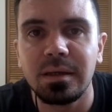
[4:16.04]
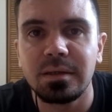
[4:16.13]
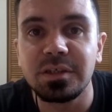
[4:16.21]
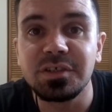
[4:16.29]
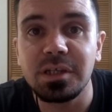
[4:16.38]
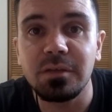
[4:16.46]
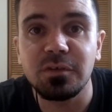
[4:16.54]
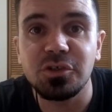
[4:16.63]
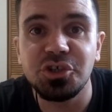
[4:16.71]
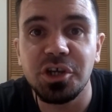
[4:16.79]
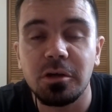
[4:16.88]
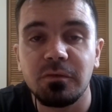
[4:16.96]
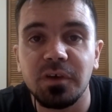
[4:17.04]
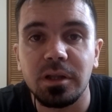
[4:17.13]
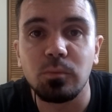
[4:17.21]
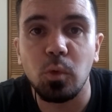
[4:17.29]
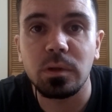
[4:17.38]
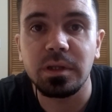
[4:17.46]
The Silver Chair
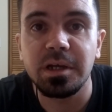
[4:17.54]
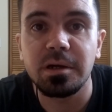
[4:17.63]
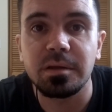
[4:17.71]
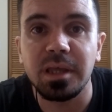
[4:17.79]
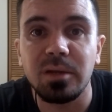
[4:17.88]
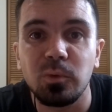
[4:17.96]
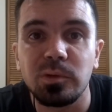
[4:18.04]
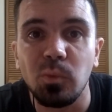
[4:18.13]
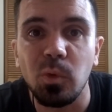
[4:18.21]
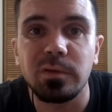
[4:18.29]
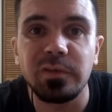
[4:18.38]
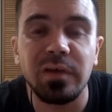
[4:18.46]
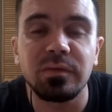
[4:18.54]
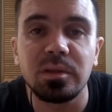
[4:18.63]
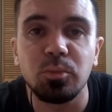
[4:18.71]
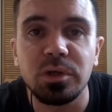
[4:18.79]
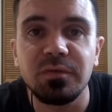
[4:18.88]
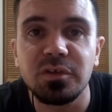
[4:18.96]
felt more layered and with more depth than the
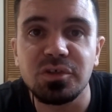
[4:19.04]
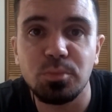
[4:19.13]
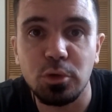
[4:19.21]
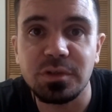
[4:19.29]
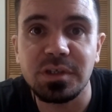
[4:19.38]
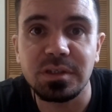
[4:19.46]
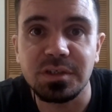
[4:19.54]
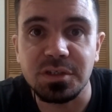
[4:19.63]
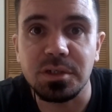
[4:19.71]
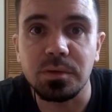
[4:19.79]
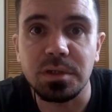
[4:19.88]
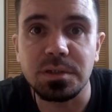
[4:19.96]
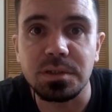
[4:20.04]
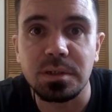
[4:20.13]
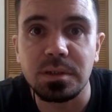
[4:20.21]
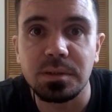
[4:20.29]
previous books in the series.